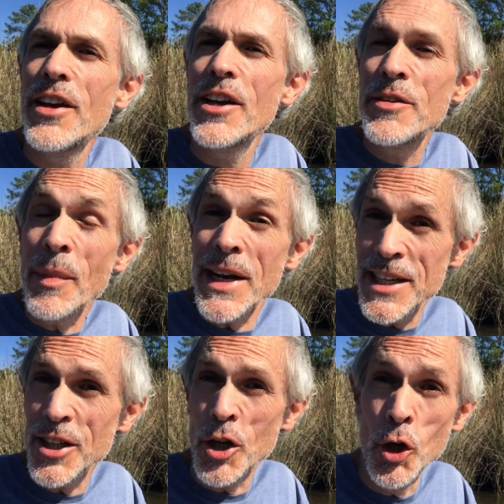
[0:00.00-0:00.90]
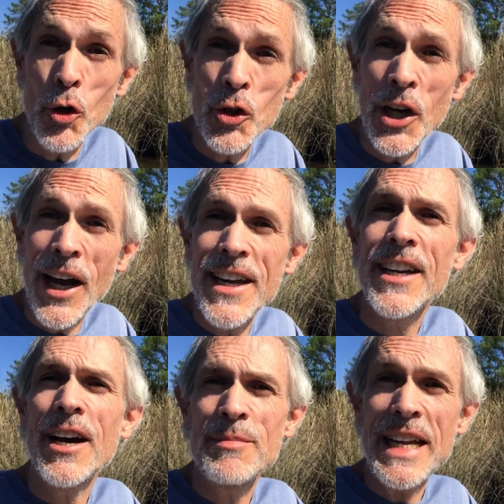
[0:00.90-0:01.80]
It might look like
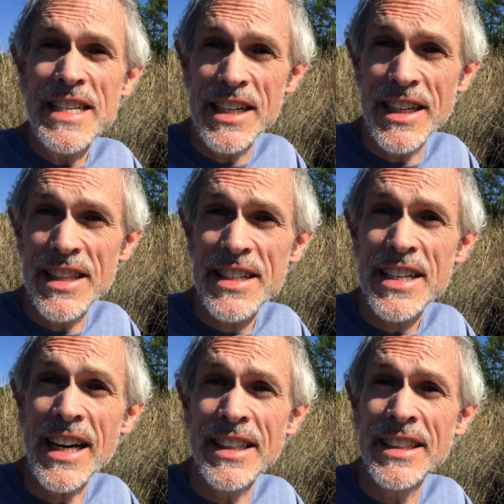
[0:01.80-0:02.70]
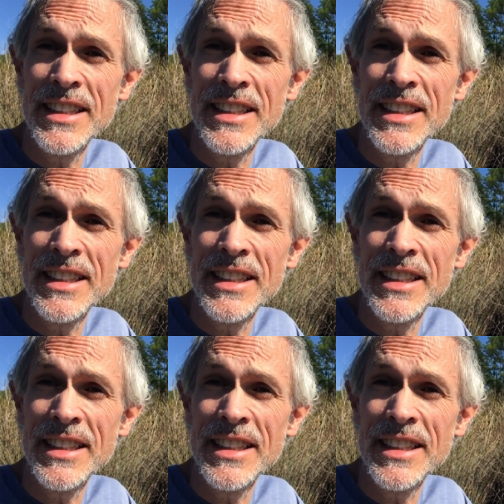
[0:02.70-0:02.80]
I'm lazing in the sun,